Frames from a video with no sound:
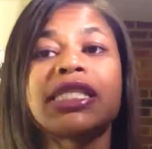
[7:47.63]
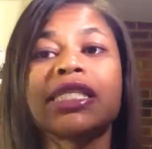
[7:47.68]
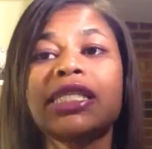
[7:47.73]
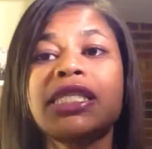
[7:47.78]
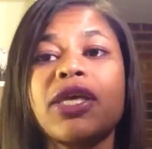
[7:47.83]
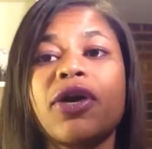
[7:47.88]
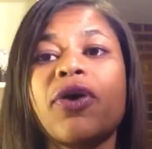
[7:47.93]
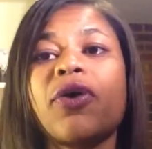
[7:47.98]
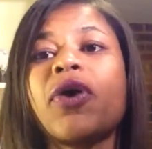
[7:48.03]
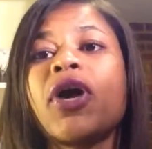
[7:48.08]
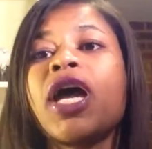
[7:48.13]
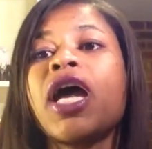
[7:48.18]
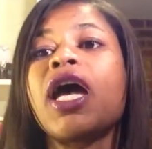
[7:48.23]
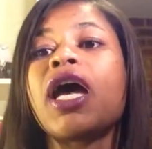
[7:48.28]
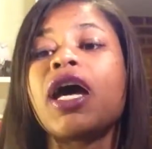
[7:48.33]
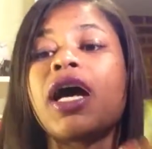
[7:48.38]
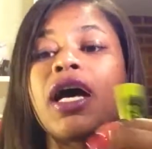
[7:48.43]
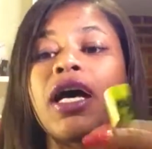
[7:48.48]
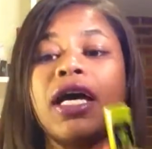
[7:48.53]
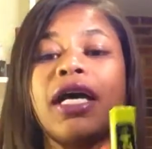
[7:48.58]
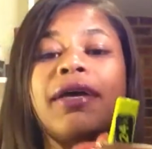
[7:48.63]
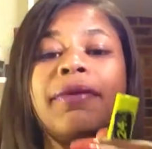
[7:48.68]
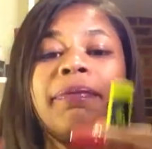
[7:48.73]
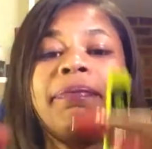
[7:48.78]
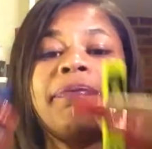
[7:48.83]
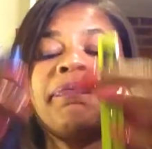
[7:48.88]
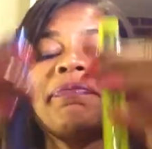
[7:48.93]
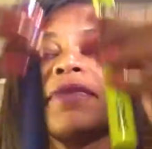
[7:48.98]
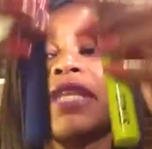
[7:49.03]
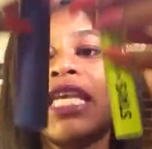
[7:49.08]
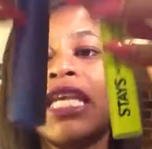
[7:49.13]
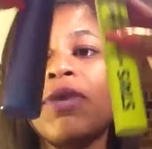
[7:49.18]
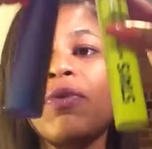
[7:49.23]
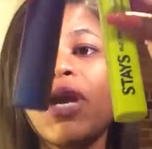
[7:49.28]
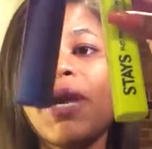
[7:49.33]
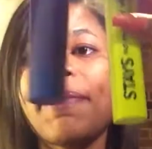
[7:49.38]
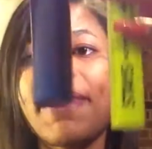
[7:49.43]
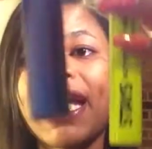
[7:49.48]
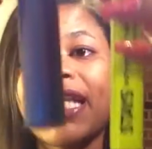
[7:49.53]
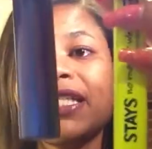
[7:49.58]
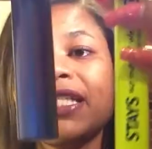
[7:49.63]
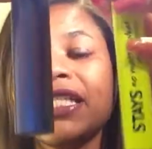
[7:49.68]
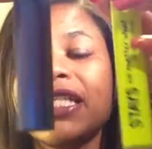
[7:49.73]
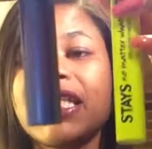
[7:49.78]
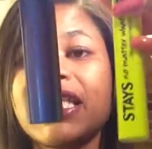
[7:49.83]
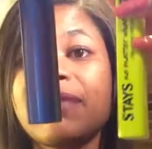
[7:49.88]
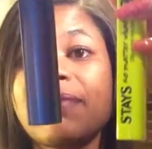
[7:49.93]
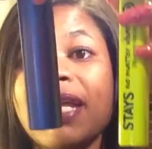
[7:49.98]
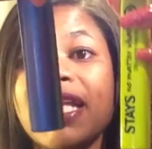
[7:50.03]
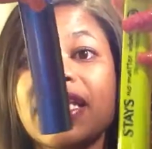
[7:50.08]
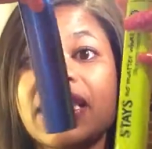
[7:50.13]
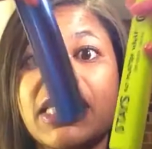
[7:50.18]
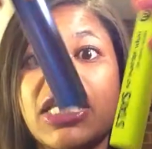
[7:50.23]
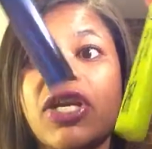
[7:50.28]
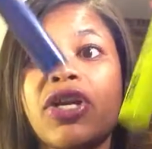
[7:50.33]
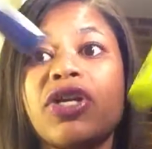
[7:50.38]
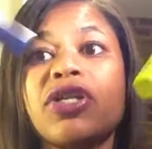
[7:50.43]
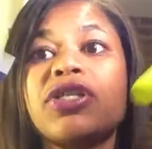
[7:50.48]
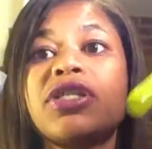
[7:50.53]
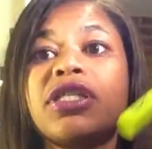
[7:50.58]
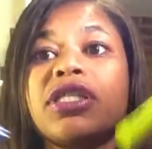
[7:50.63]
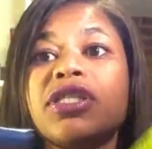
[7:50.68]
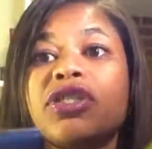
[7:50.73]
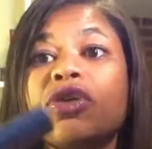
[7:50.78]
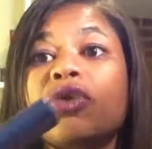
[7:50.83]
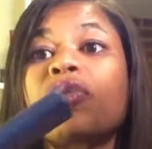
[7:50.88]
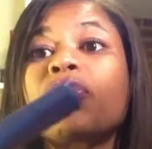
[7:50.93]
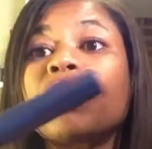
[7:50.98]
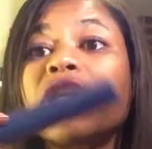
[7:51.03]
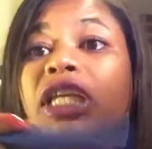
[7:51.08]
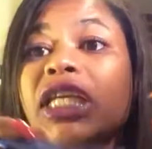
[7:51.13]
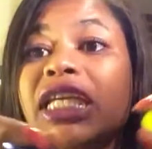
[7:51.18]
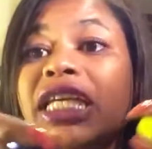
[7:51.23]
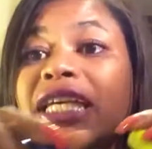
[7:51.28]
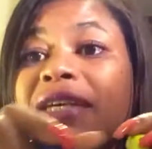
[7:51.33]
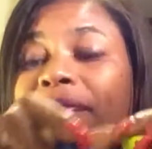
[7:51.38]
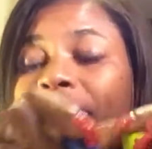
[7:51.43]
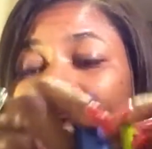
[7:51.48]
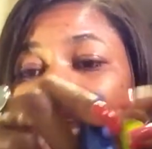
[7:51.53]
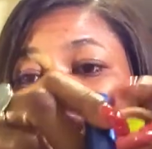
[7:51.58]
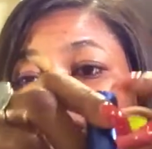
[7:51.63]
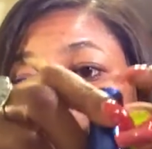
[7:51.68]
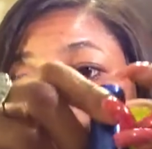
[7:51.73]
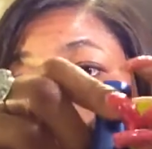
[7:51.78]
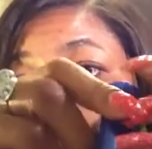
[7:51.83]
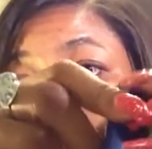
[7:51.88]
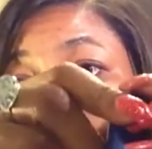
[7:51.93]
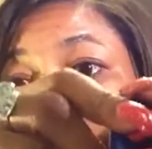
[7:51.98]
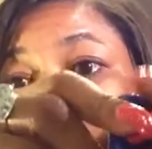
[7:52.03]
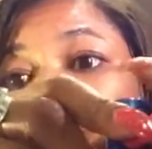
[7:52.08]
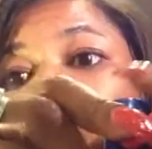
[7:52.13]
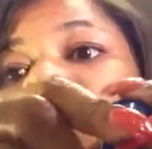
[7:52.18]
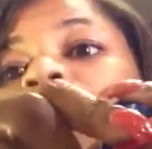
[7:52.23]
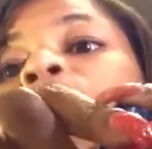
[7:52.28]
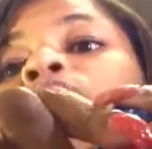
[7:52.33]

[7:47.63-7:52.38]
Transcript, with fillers: So um, anyway, back to these mascaras. These are really good mascaras for